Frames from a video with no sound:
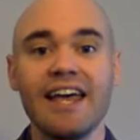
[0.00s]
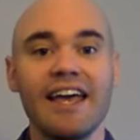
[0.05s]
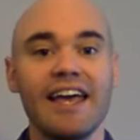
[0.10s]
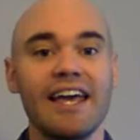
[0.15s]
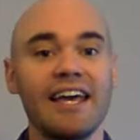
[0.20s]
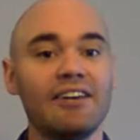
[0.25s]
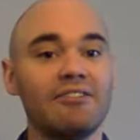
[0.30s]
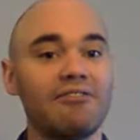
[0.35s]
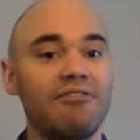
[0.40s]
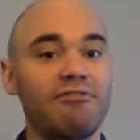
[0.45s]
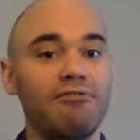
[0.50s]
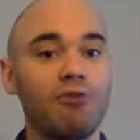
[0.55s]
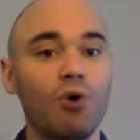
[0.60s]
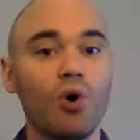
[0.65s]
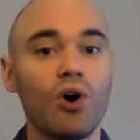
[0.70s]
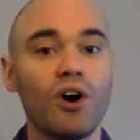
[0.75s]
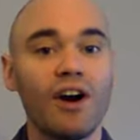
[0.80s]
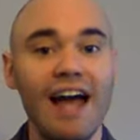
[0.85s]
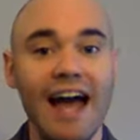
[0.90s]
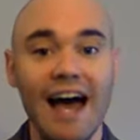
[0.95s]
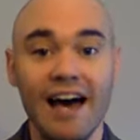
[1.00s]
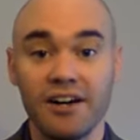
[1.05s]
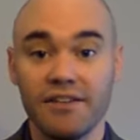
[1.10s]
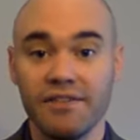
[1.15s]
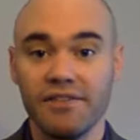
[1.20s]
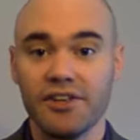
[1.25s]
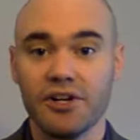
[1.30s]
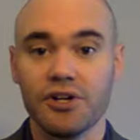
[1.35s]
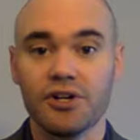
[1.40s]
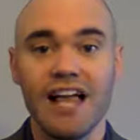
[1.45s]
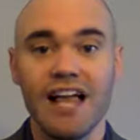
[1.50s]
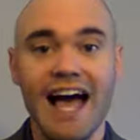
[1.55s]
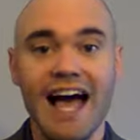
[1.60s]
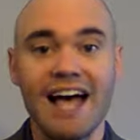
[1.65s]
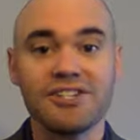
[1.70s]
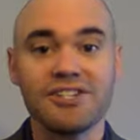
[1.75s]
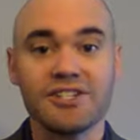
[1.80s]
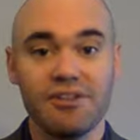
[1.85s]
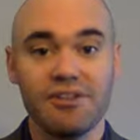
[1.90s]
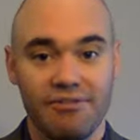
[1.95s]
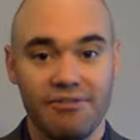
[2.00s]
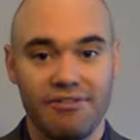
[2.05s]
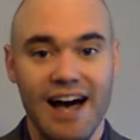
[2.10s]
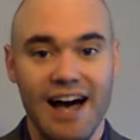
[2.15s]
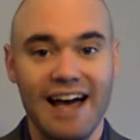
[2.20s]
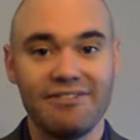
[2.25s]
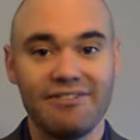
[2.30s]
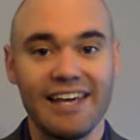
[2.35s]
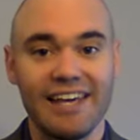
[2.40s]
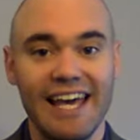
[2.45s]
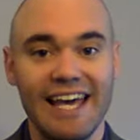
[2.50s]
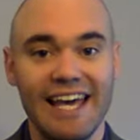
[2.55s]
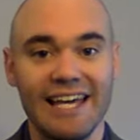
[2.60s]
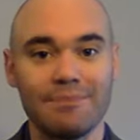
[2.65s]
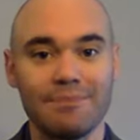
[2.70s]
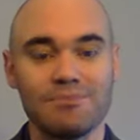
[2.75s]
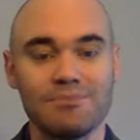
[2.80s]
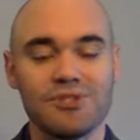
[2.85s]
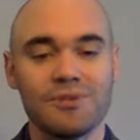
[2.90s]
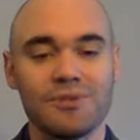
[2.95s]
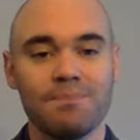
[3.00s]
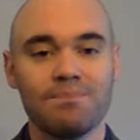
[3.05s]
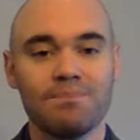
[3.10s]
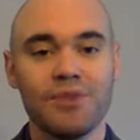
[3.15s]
in four out of their last five games.